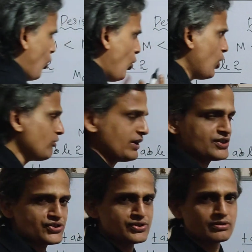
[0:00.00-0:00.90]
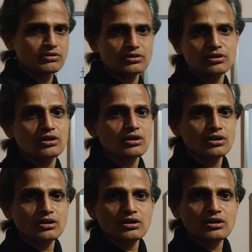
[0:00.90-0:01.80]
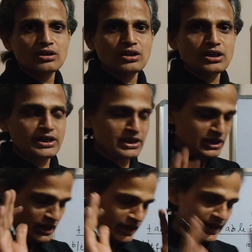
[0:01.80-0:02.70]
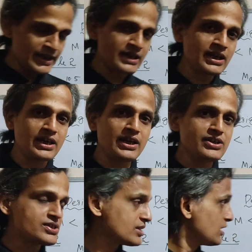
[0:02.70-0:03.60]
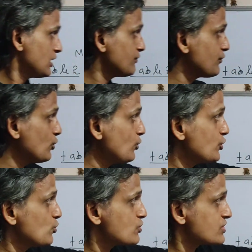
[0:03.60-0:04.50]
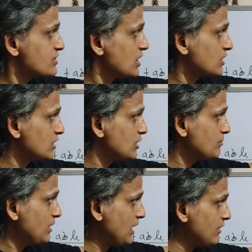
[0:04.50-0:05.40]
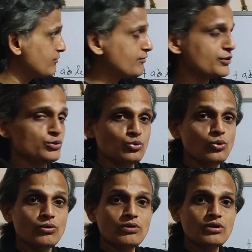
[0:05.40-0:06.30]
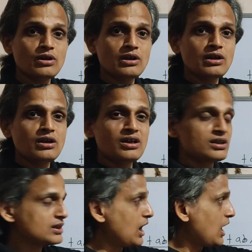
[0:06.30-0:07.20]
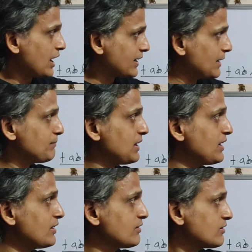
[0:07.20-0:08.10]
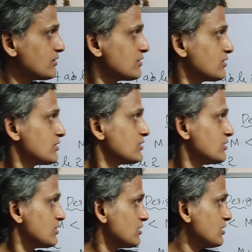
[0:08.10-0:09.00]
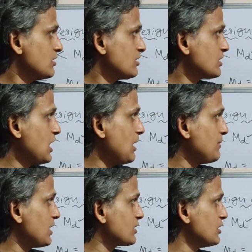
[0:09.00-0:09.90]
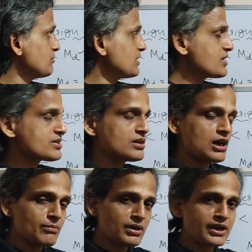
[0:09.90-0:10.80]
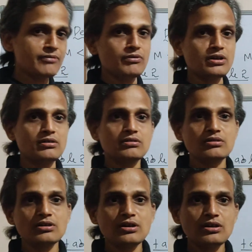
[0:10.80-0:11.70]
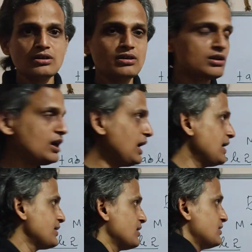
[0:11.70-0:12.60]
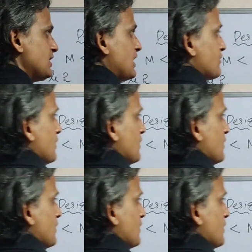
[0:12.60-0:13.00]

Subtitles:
Always, in any case, if you use the term Fu, the accompanying gamma term is gamma m1 and that